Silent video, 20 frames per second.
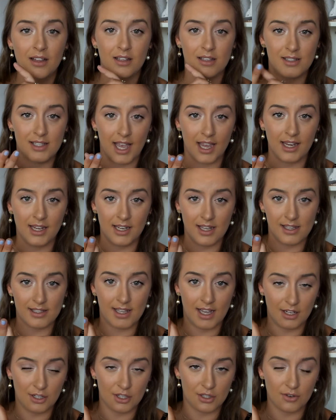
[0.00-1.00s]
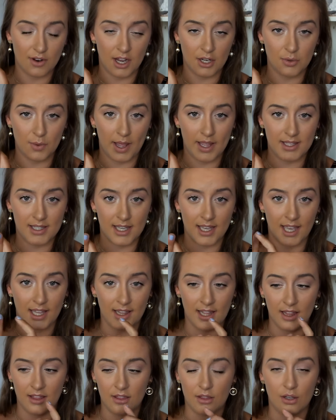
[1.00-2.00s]
the second years that are just graduating,
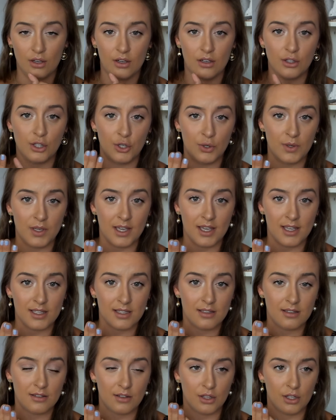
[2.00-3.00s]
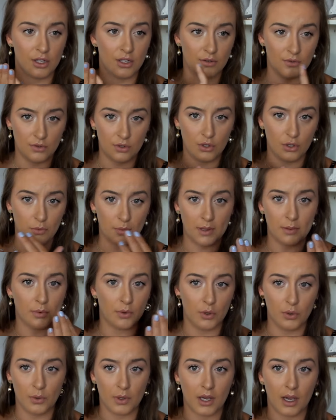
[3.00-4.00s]
and then the new year, the new
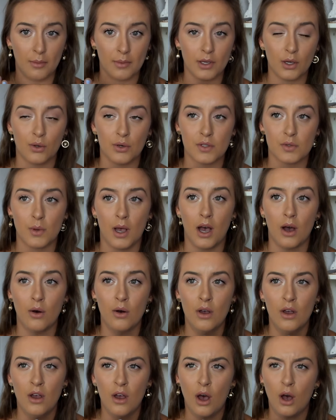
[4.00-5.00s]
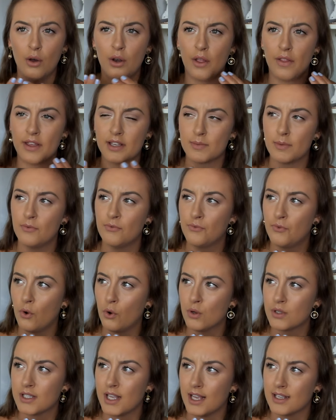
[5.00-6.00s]
people who are coming on as well. Oh no, there's been
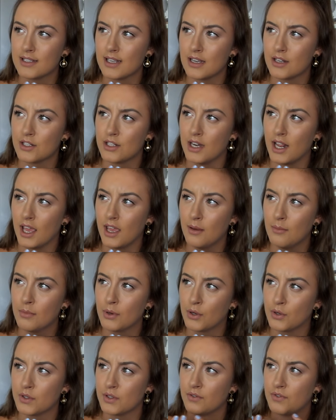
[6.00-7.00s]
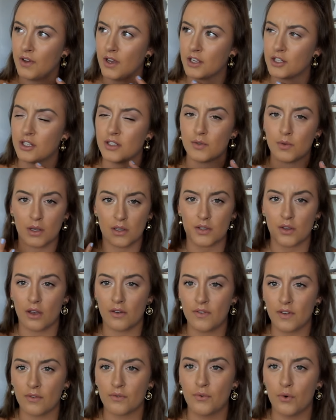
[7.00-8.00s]
4 sets actually, because the first year as well. So I
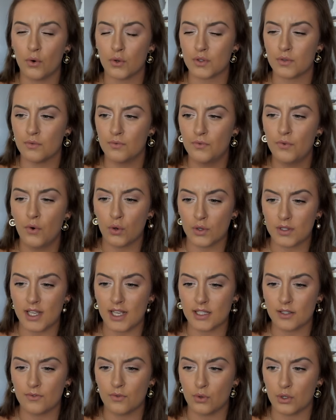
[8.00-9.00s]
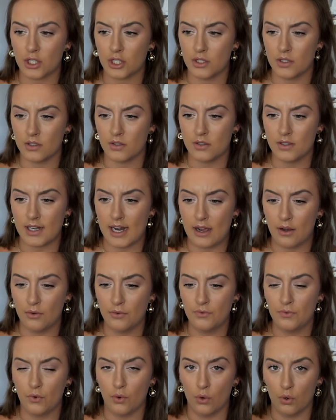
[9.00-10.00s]
think four sets of auditions now
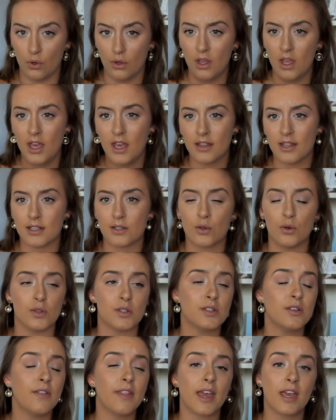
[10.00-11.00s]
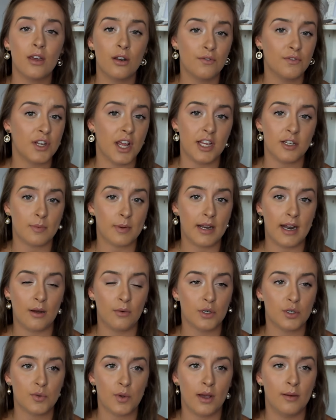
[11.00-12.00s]
for this course. So they could have changed by now,
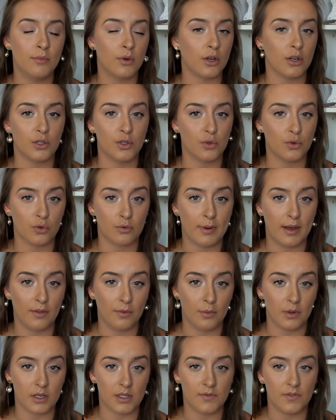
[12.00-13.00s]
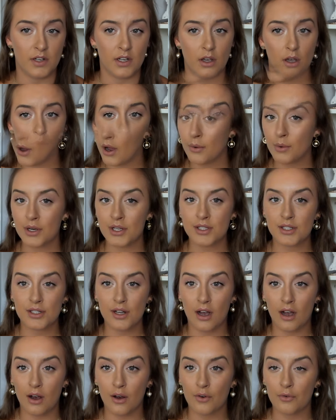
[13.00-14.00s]
which is why I'm not going to talk about in one video. So I want to
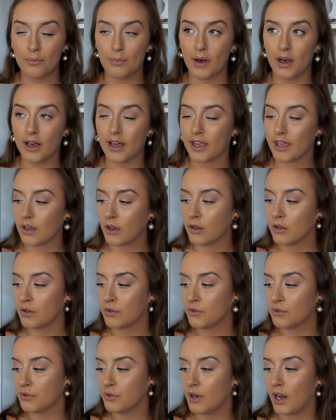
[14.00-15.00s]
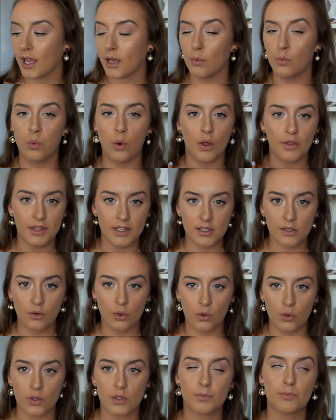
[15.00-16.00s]
start off by going through like what this
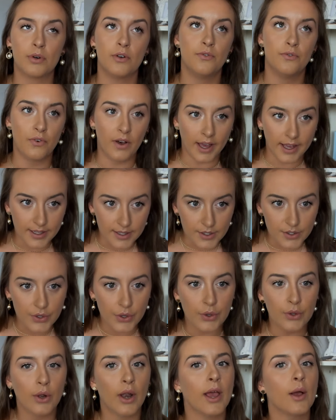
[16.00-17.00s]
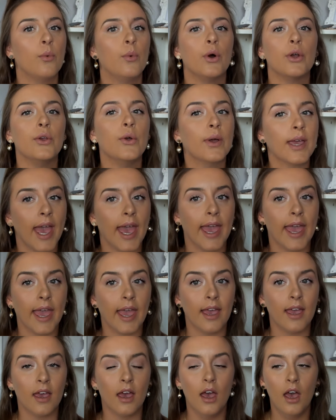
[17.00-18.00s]
course provides you, like what you're
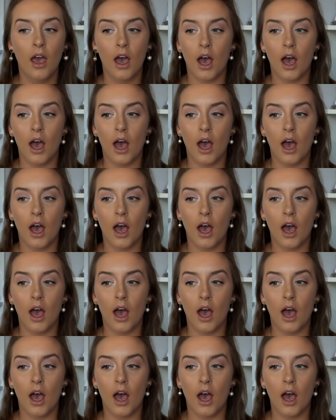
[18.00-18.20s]
getting,